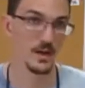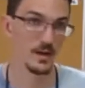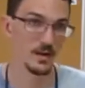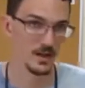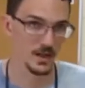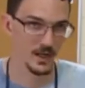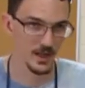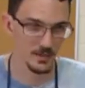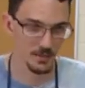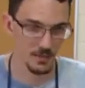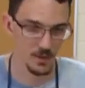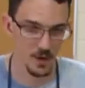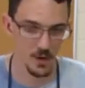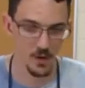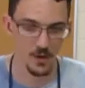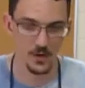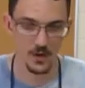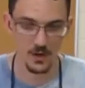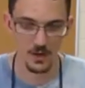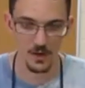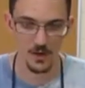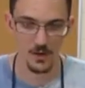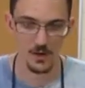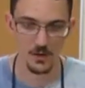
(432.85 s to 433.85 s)
And keep going
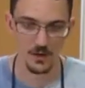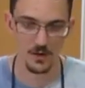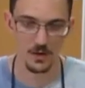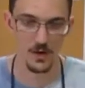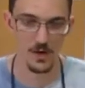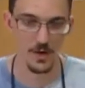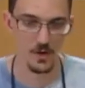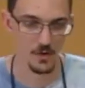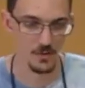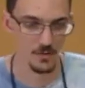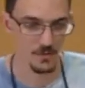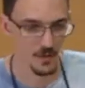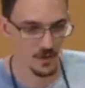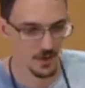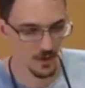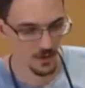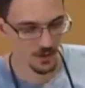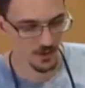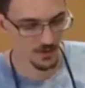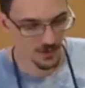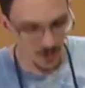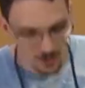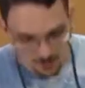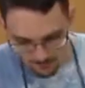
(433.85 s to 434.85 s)
and going and going.
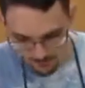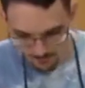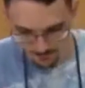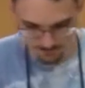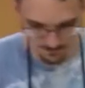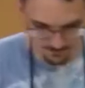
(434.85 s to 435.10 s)
So,